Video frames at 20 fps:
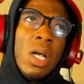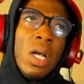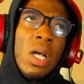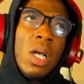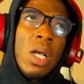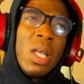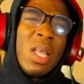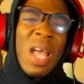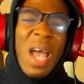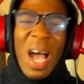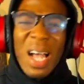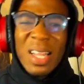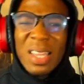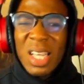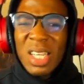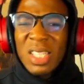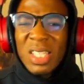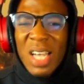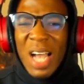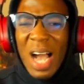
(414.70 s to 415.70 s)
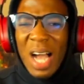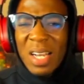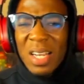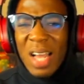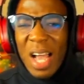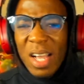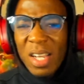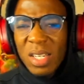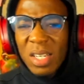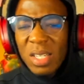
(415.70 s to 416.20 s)
yeah, I think she had
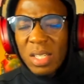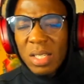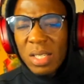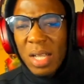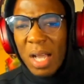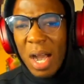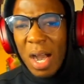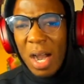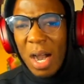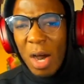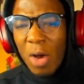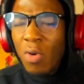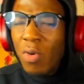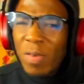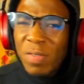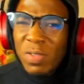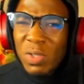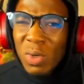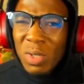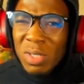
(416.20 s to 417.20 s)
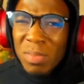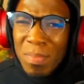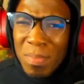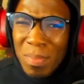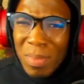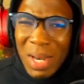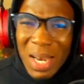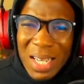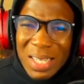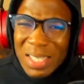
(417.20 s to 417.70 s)
like I don't know if she was
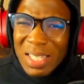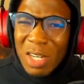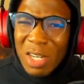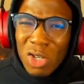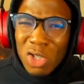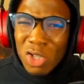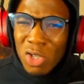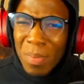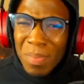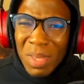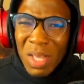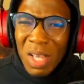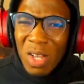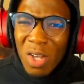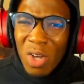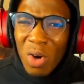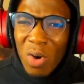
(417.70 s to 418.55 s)
molested or something